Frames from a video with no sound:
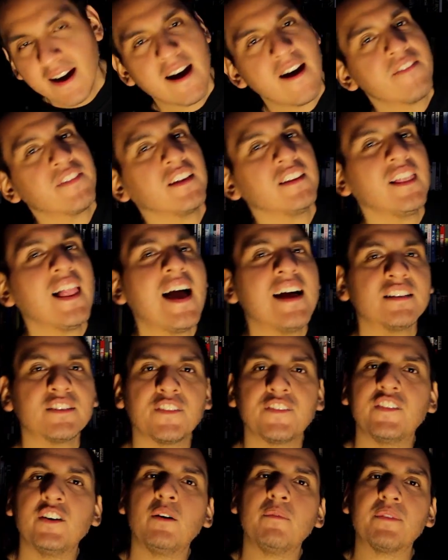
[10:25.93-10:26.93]
And the
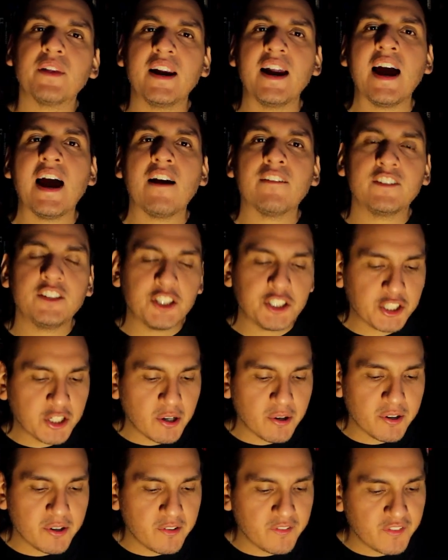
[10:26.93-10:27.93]
last film that I have to
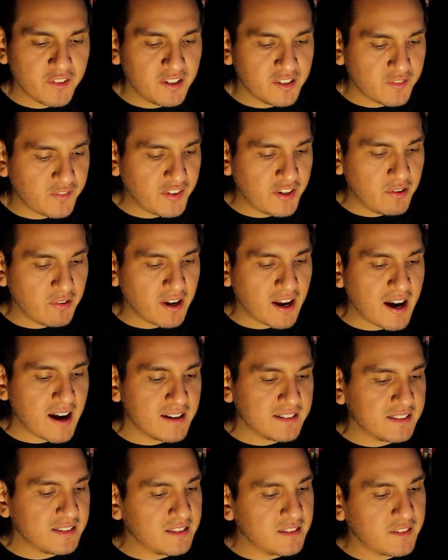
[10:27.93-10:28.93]
show you for this video,
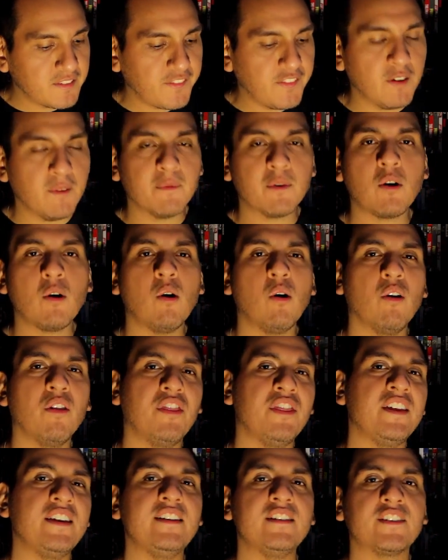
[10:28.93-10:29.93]
guys, is this film
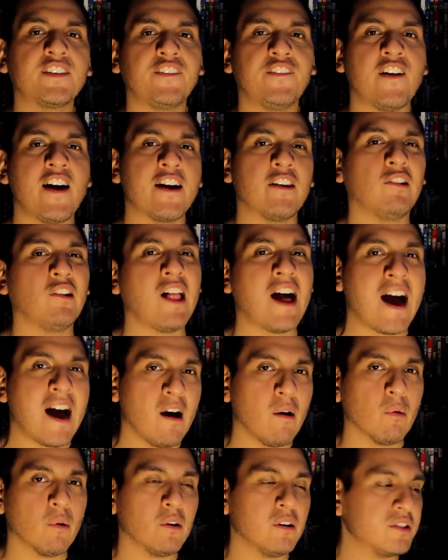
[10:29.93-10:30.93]
called These Final
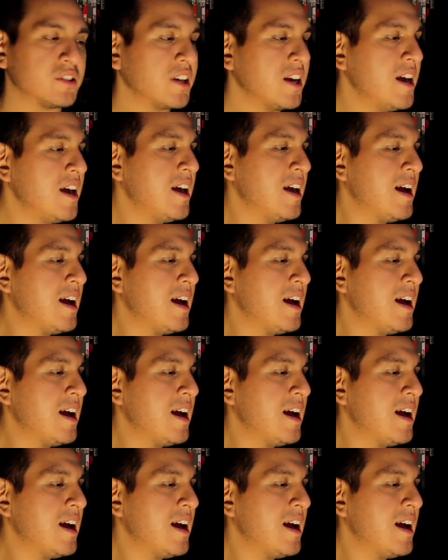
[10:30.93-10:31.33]
Hours.